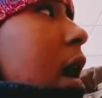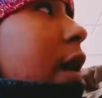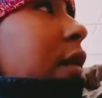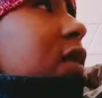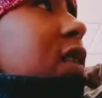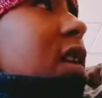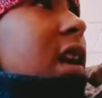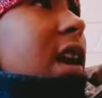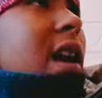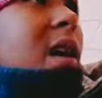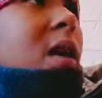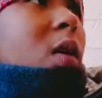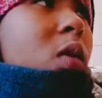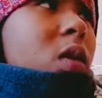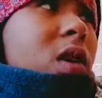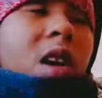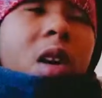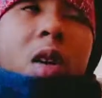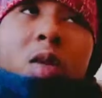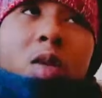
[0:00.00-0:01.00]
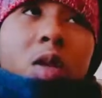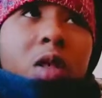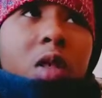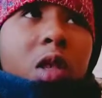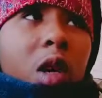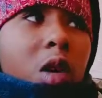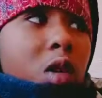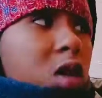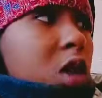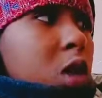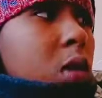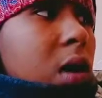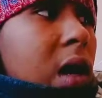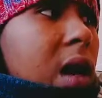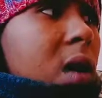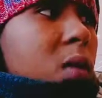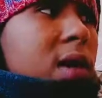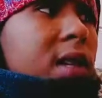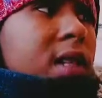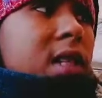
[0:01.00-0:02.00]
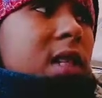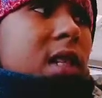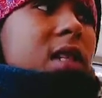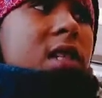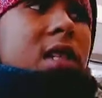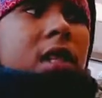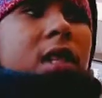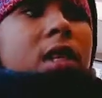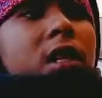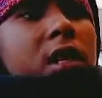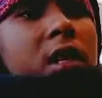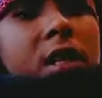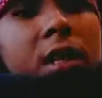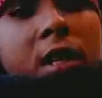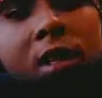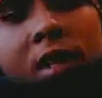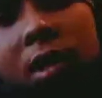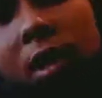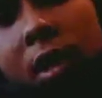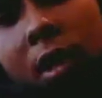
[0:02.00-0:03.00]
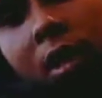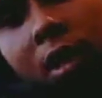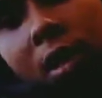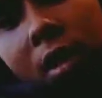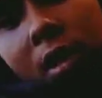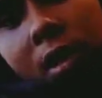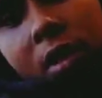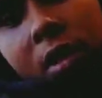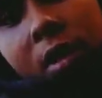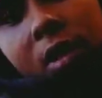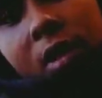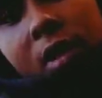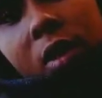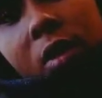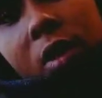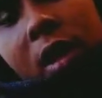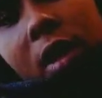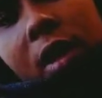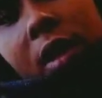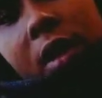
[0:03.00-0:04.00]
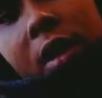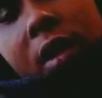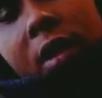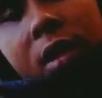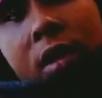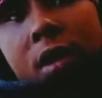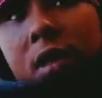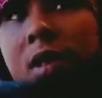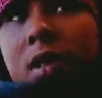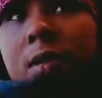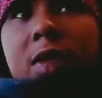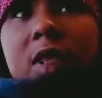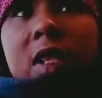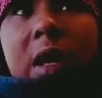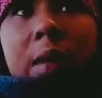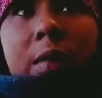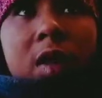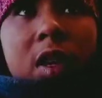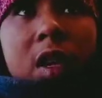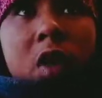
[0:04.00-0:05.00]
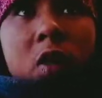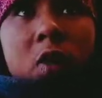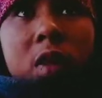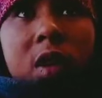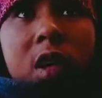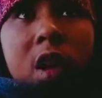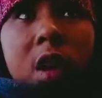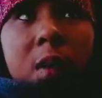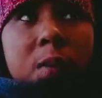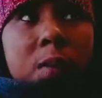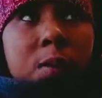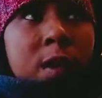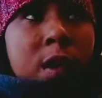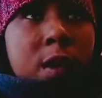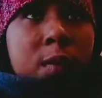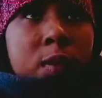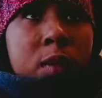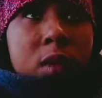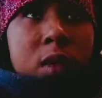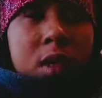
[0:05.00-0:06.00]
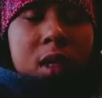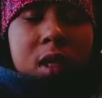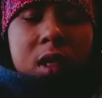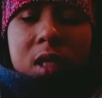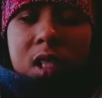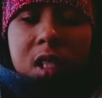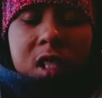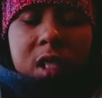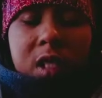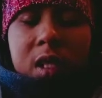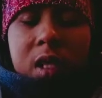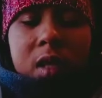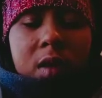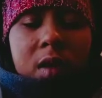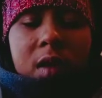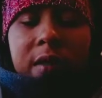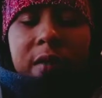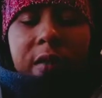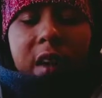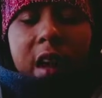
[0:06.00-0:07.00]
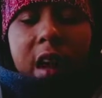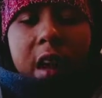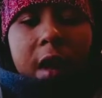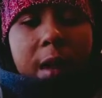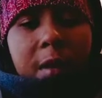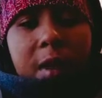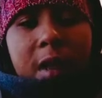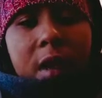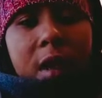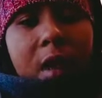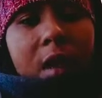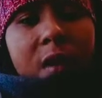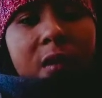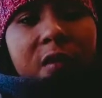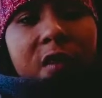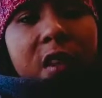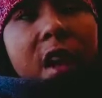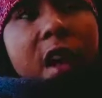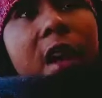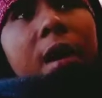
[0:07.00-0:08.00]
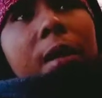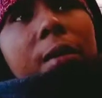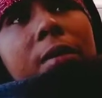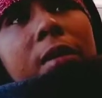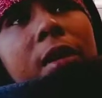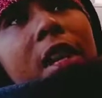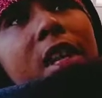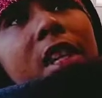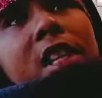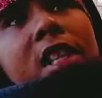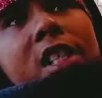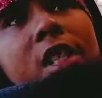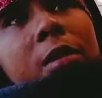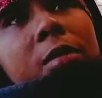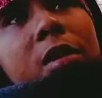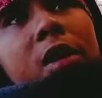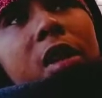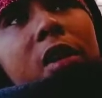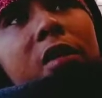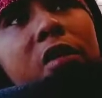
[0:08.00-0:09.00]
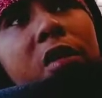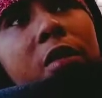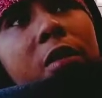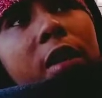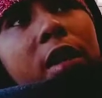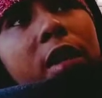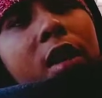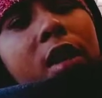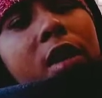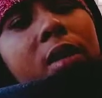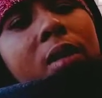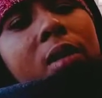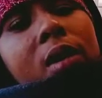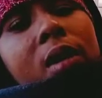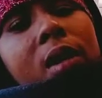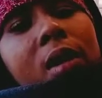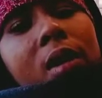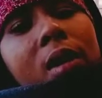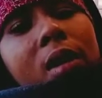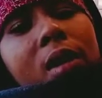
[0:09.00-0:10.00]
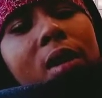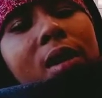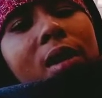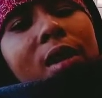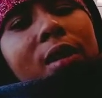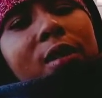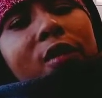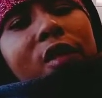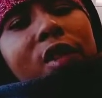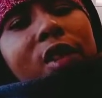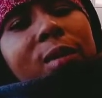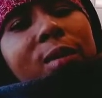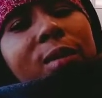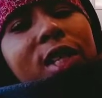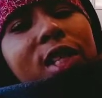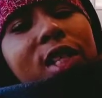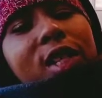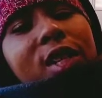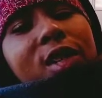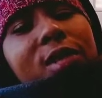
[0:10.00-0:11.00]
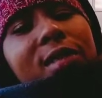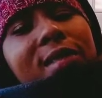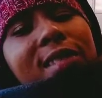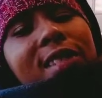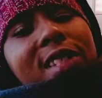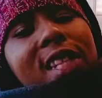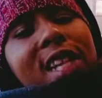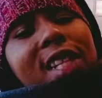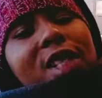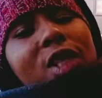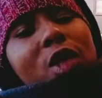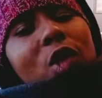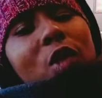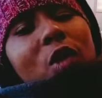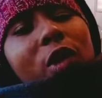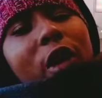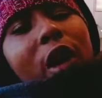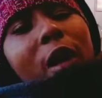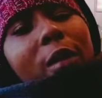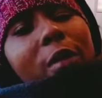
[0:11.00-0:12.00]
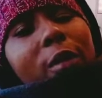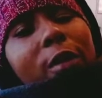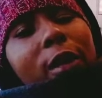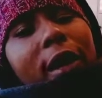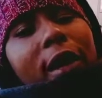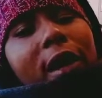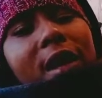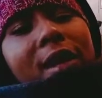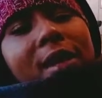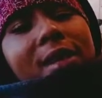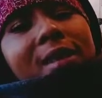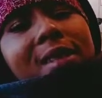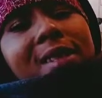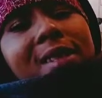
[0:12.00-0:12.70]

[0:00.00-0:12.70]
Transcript: after that, we gonna you know shoot our way to the city and see how that is. I'm trying to meet up with a couple people and just chill and vibe, get a little vibe, and I need something different right now. You feel me? So stay tuned, y'all be back.